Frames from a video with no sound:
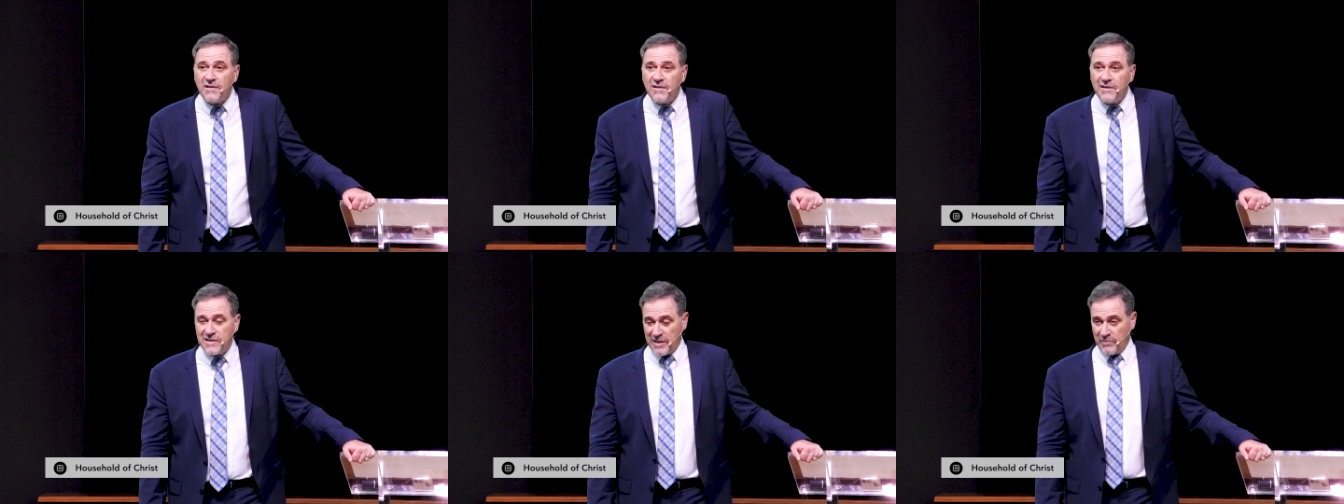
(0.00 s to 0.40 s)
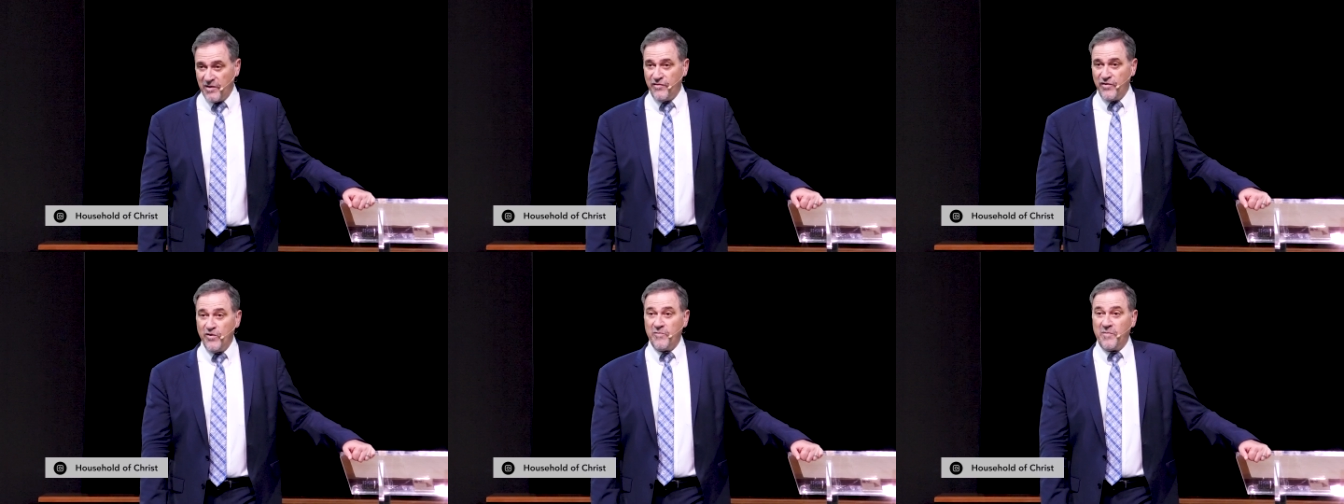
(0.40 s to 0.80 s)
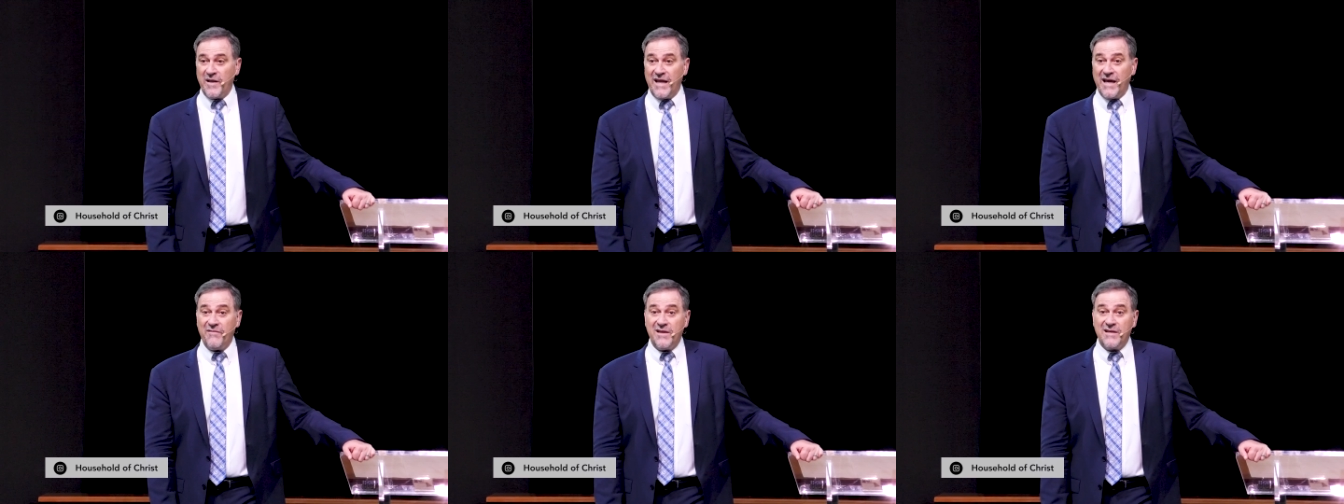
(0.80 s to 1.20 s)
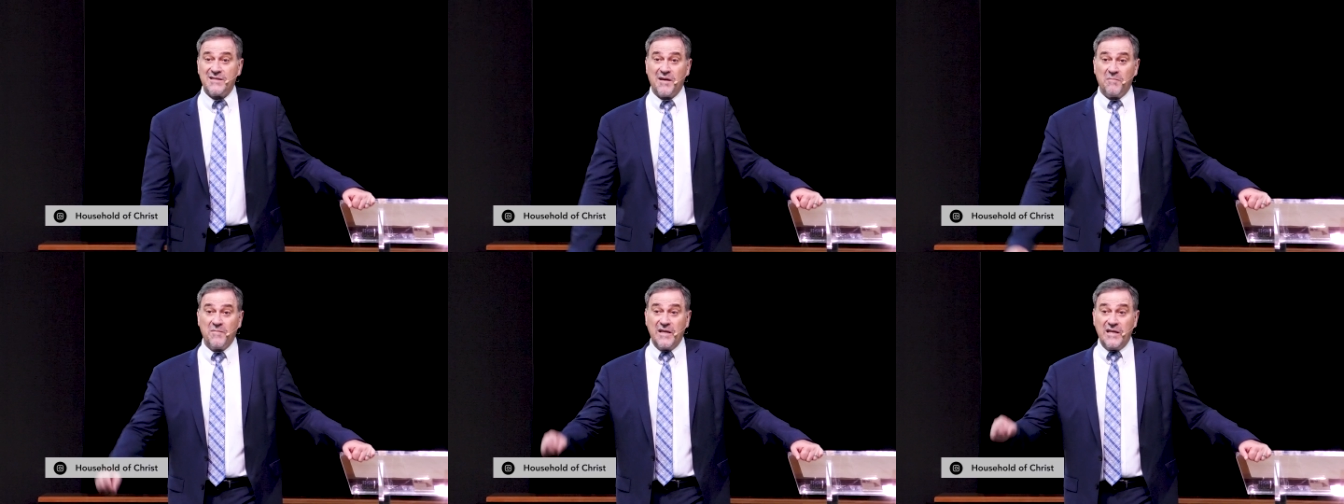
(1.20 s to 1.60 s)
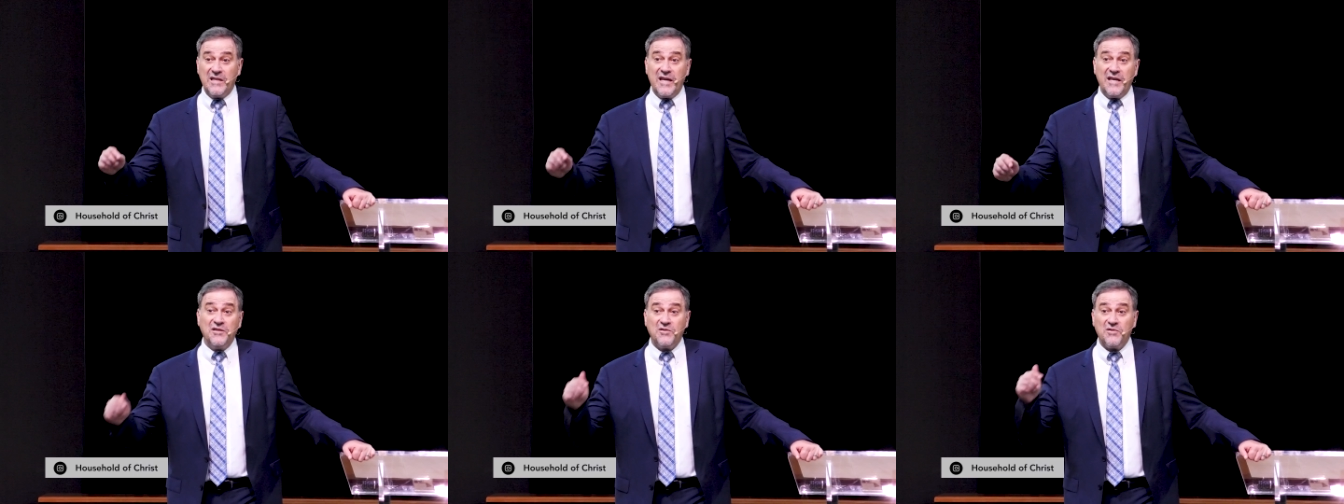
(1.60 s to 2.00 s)
Some of you have been having some
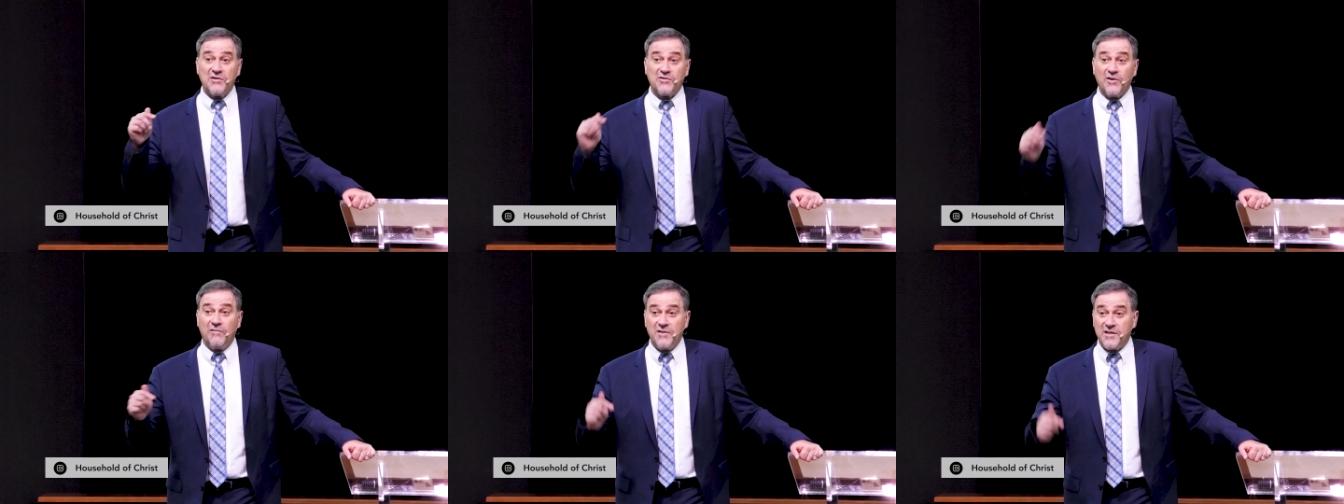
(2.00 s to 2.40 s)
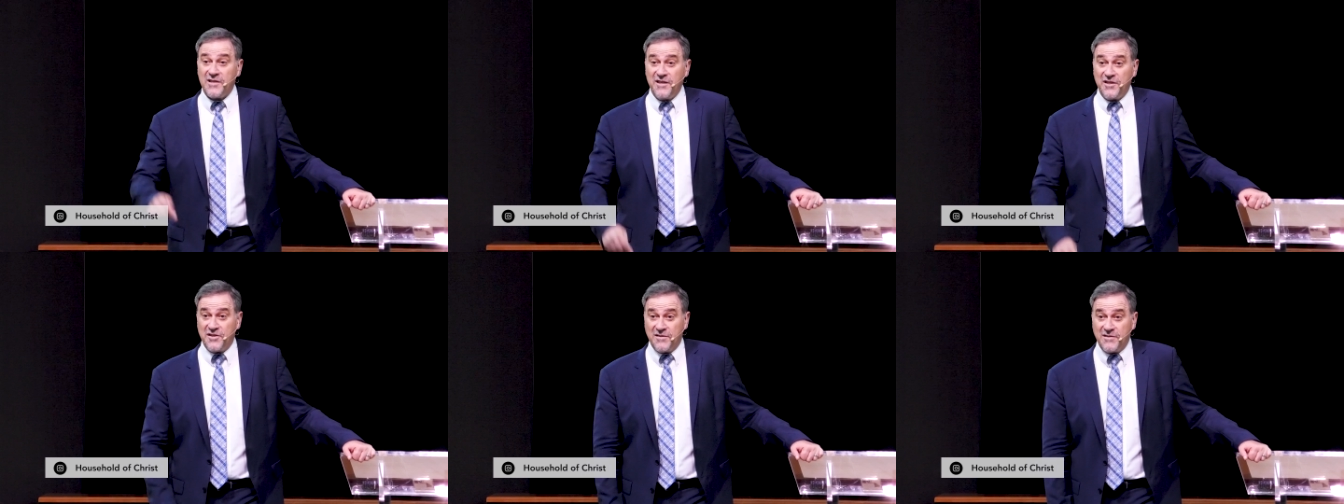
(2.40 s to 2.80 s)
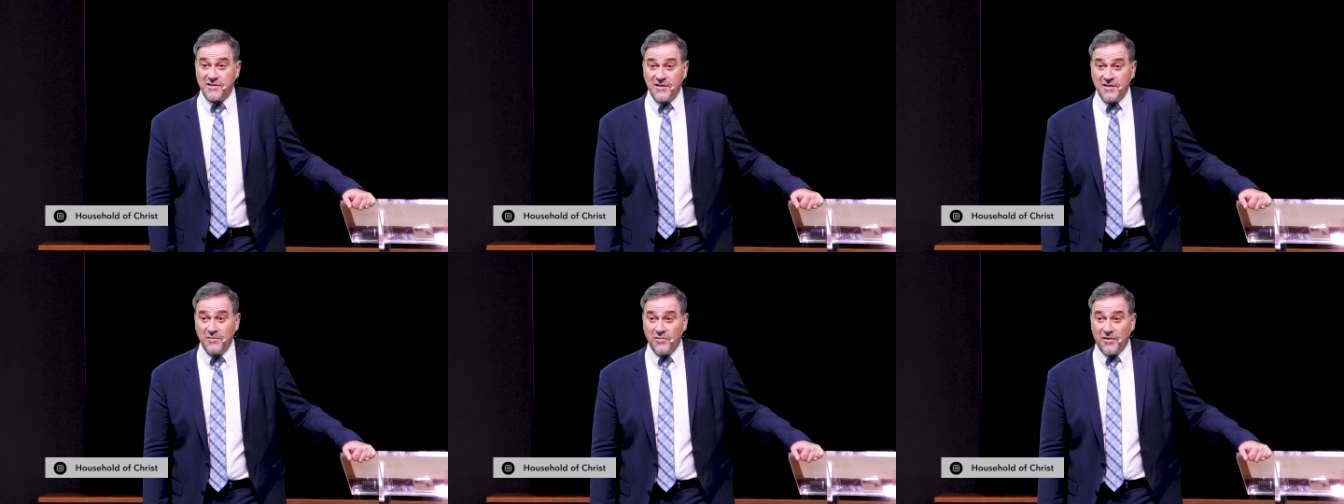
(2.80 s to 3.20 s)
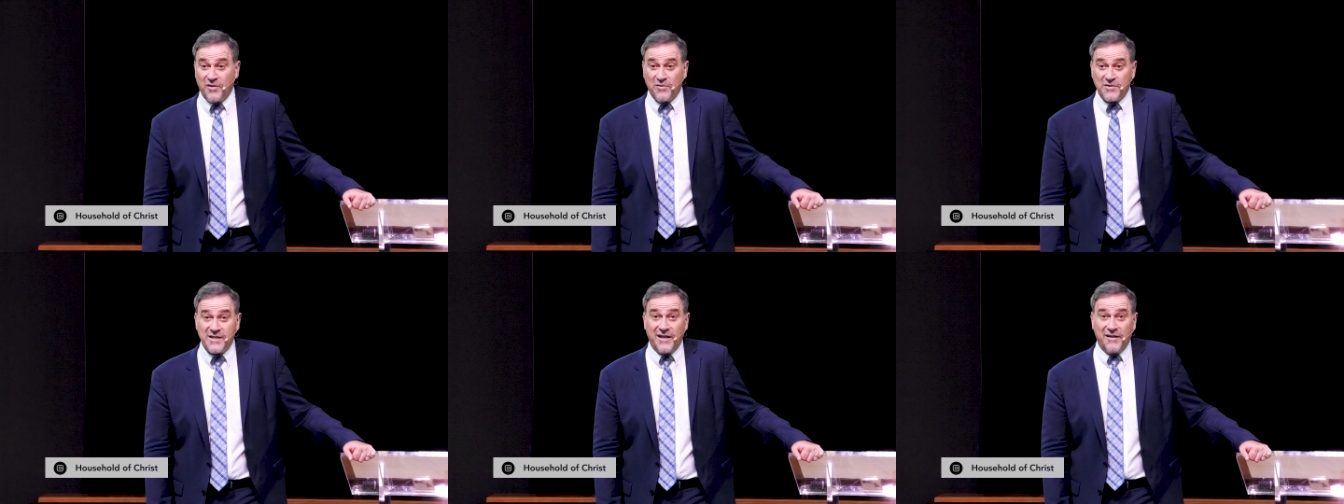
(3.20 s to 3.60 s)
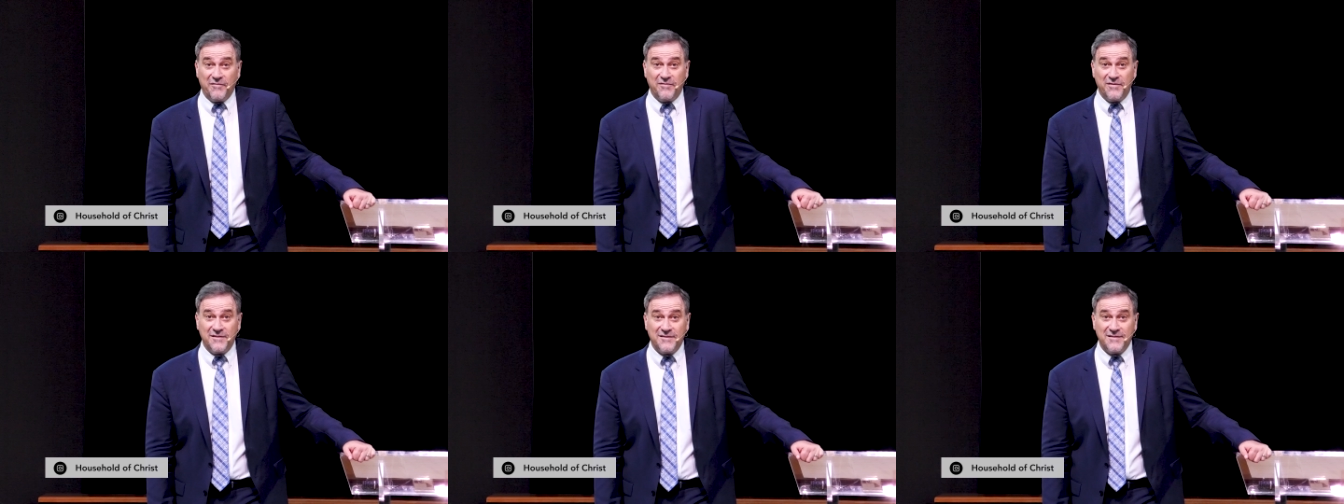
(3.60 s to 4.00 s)
dangerous conversations with yourself.